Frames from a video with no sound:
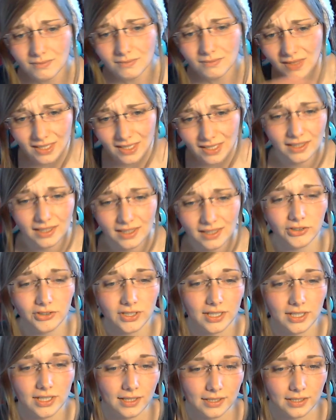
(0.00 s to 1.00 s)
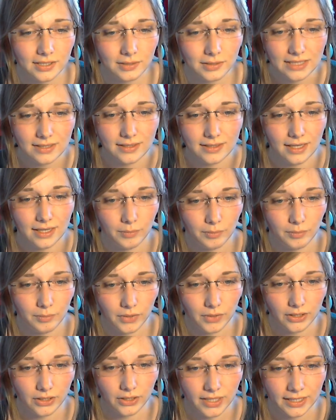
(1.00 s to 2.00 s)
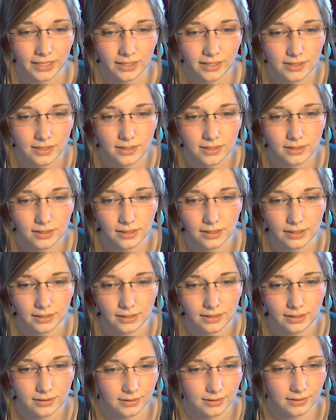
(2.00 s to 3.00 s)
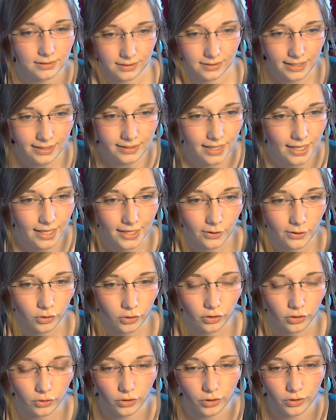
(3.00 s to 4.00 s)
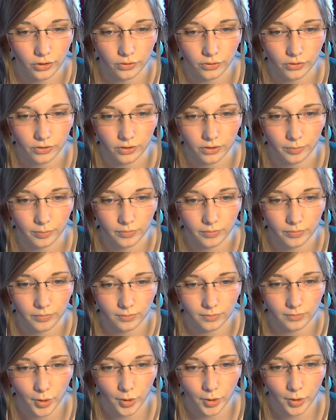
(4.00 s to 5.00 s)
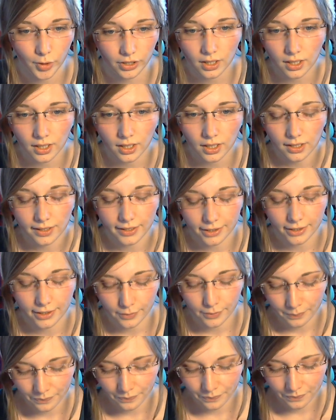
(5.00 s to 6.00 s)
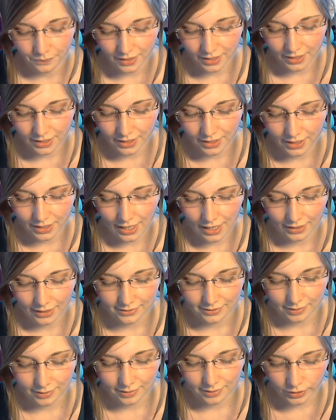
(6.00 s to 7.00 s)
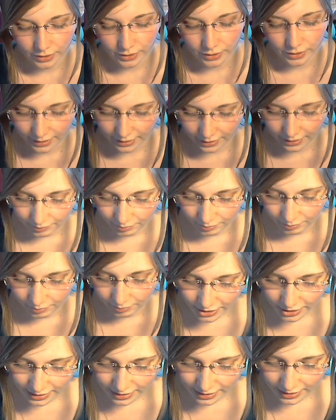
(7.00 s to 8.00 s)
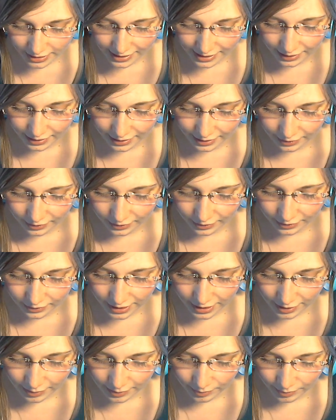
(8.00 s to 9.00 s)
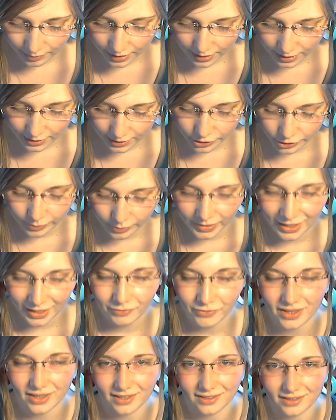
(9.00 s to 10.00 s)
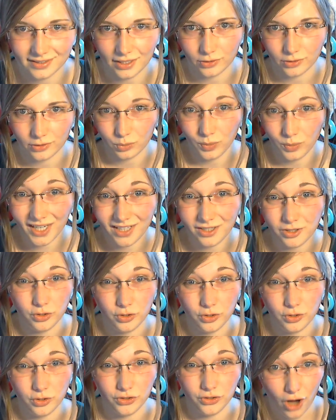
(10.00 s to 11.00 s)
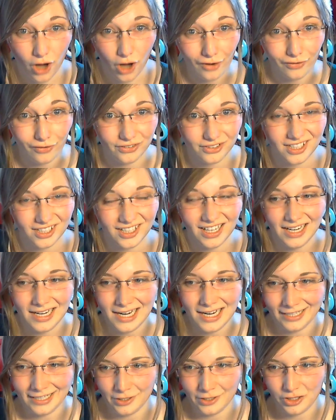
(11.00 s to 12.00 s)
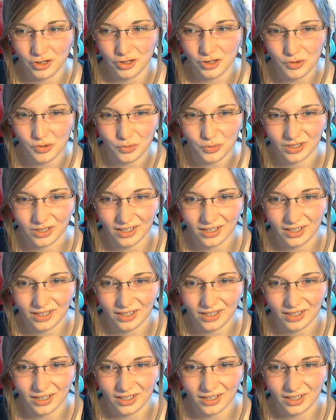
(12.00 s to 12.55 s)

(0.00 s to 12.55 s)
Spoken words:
the interesting thing to me is that in Mark Twain's this essay or book, he at some point I think mentions that to him in German everything sounds way too soft and too